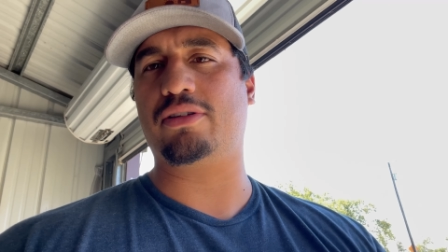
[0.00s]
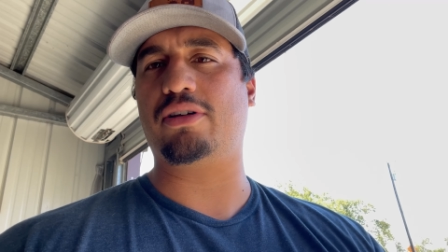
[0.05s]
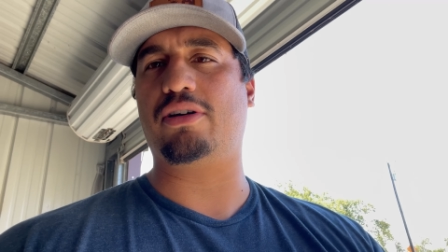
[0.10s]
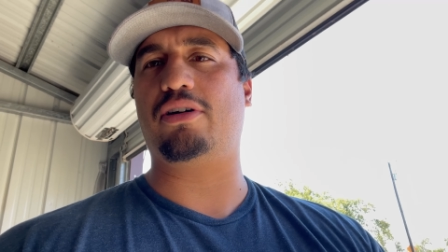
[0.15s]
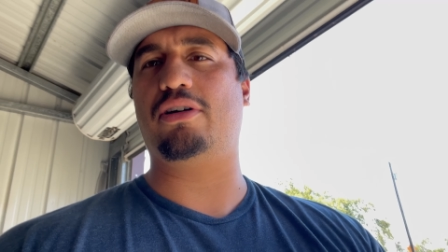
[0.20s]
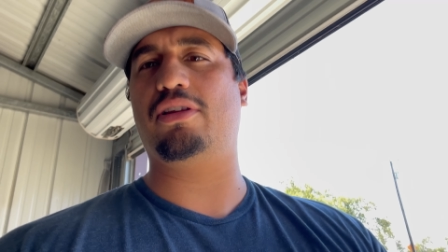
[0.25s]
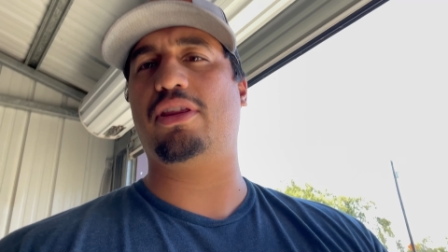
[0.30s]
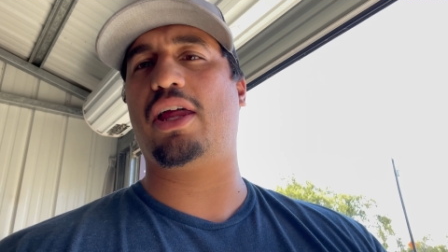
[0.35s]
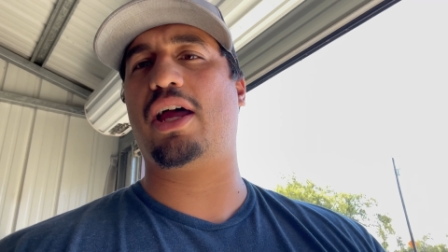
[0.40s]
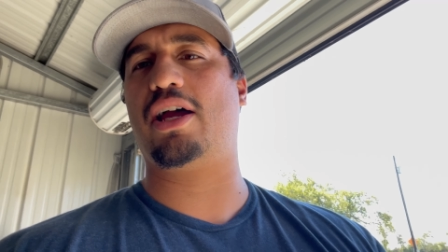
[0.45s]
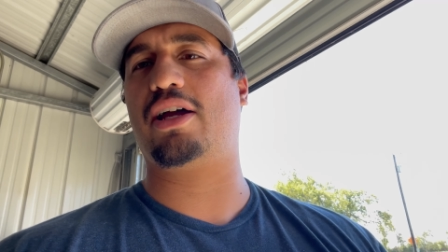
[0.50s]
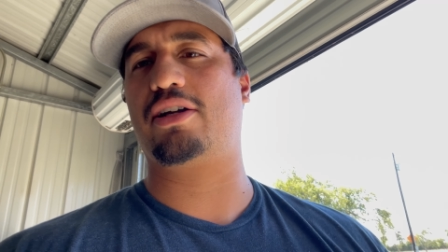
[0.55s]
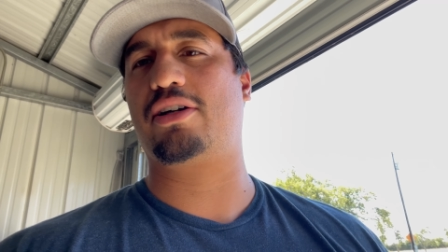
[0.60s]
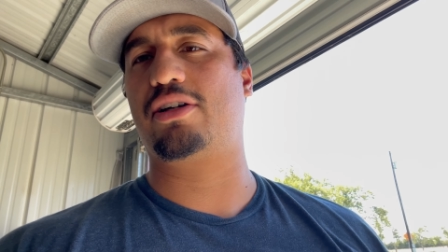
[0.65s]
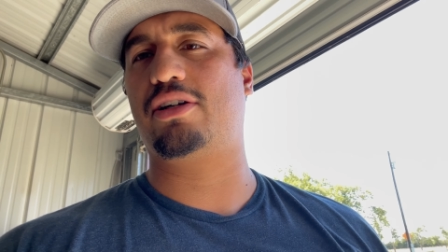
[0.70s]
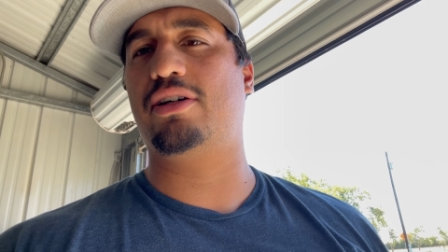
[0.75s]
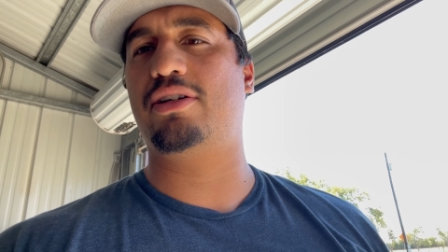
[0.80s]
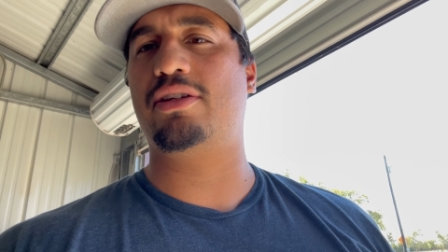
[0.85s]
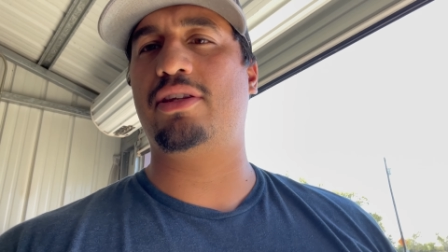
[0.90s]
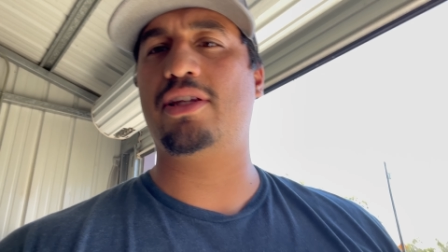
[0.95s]
all that
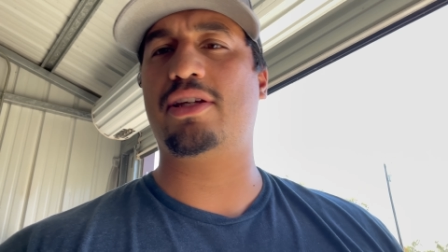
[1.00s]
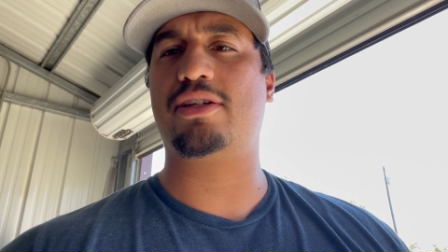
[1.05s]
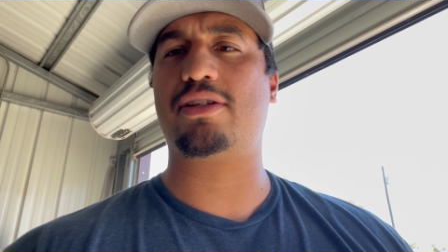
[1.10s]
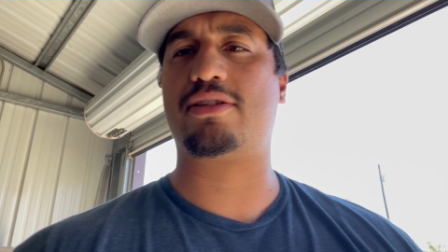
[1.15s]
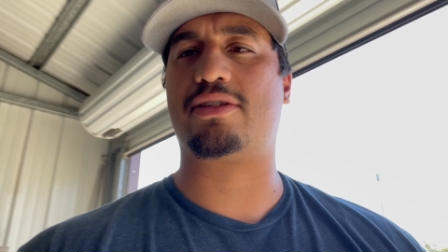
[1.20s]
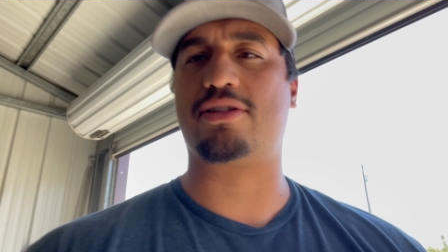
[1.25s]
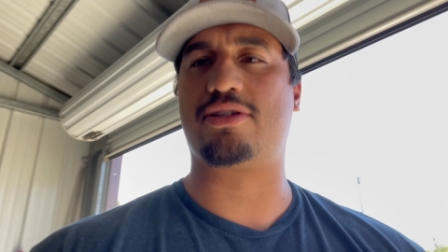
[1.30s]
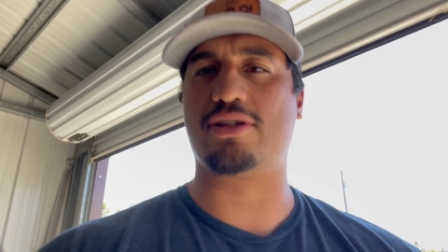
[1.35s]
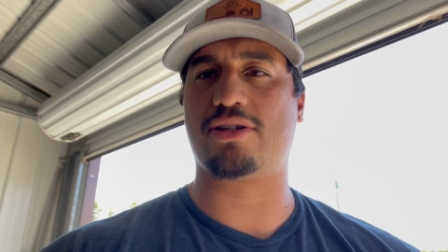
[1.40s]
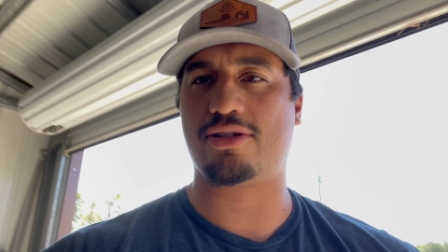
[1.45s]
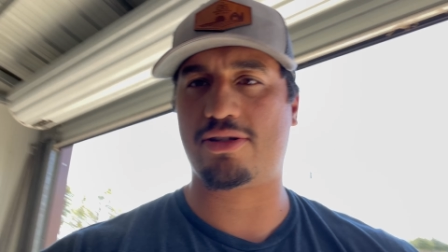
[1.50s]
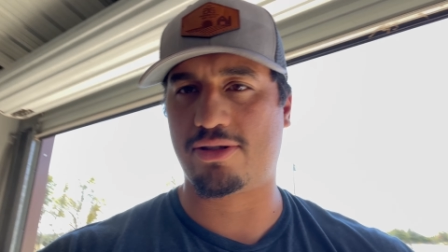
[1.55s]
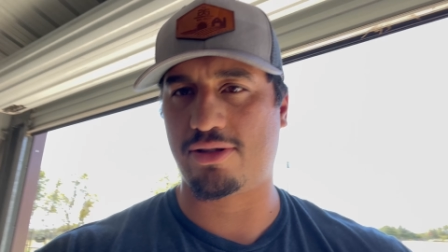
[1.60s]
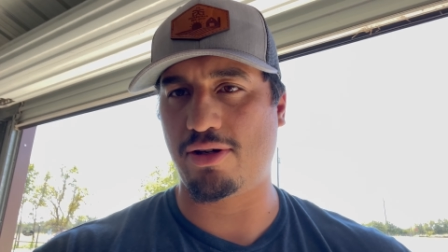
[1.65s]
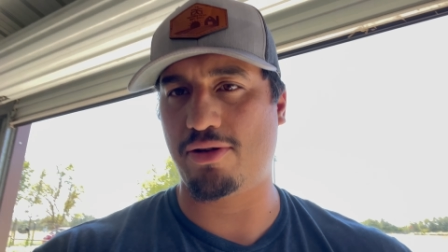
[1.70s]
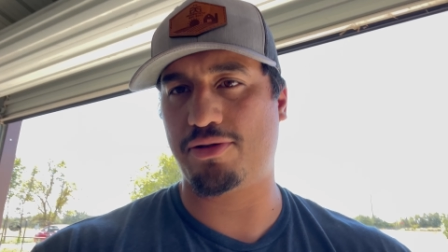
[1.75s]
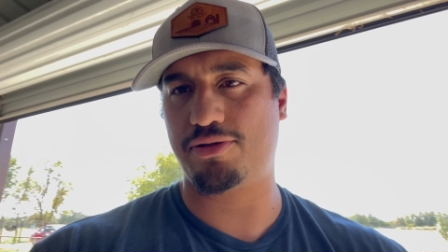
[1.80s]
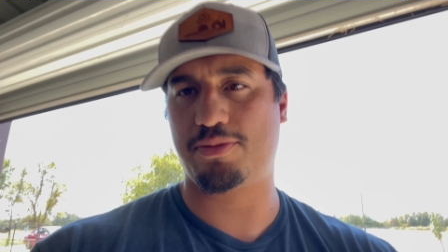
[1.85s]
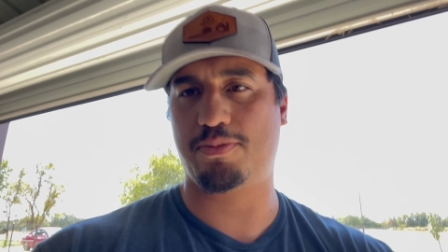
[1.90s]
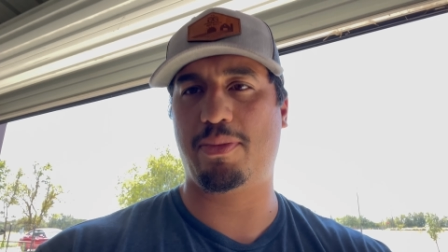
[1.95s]
goodness just
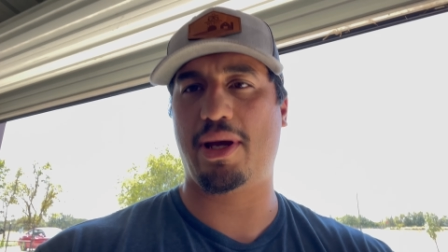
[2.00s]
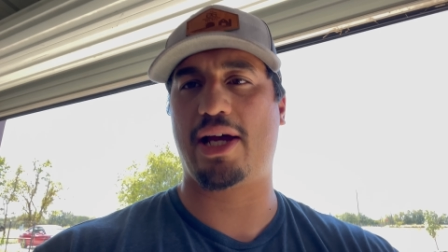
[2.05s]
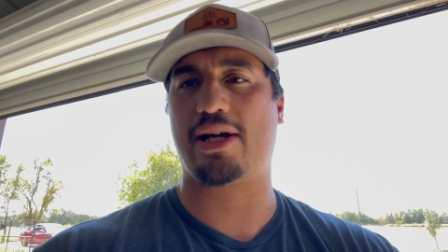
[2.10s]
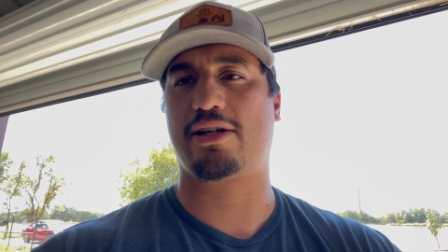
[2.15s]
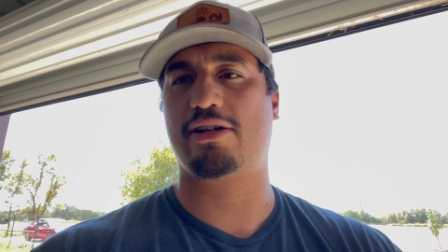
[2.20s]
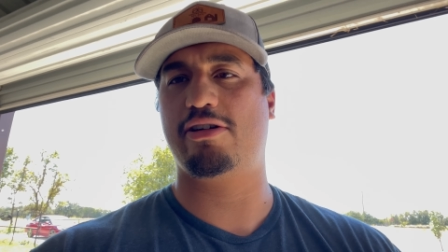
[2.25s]
soaks back